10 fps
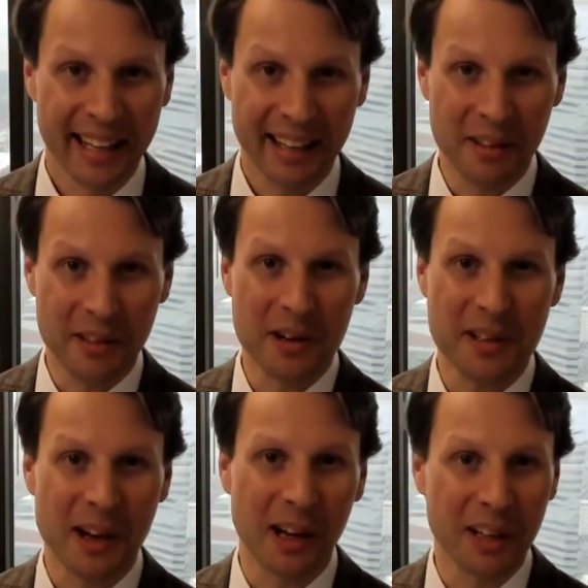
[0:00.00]
You know,
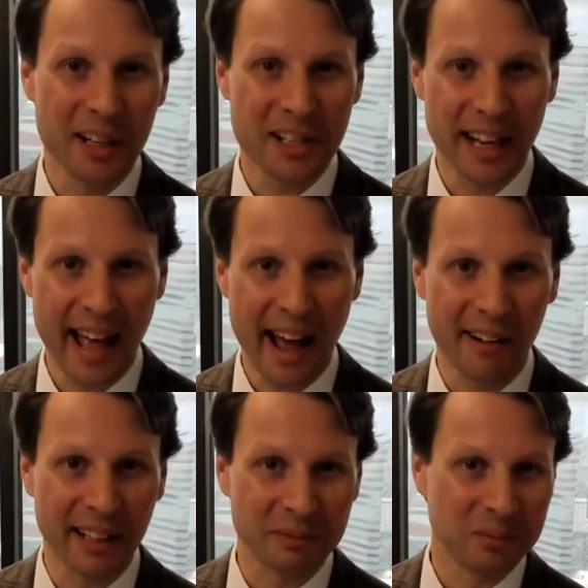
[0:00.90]
there's a glitch in
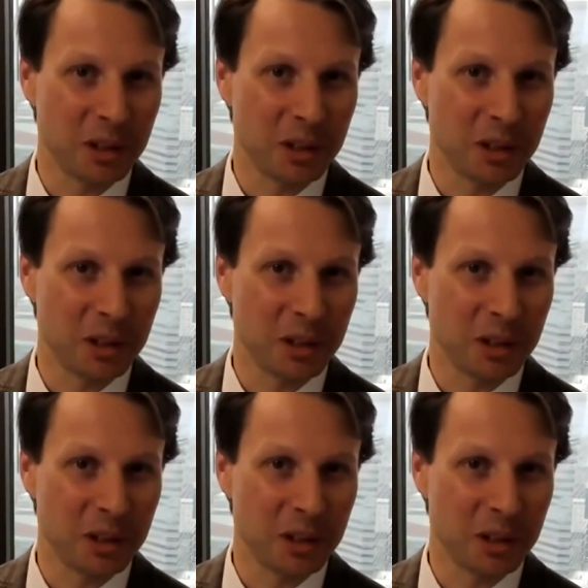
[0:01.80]
accounting.